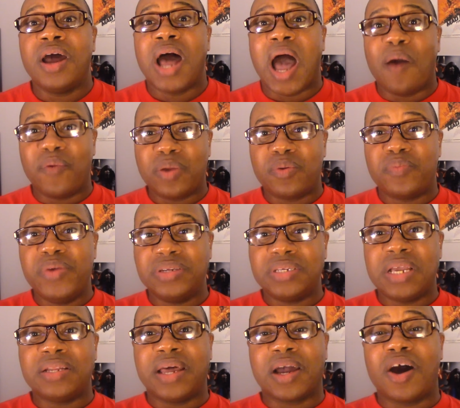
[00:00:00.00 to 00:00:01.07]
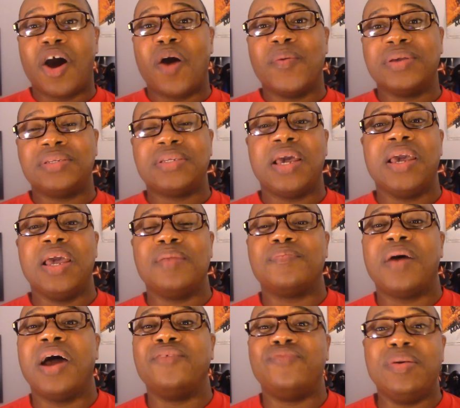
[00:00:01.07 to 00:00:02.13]
I would appreciate it, like I always say, in
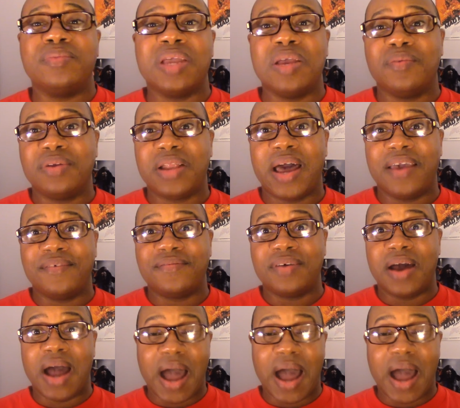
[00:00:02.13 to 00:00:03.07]
my dreams and real life.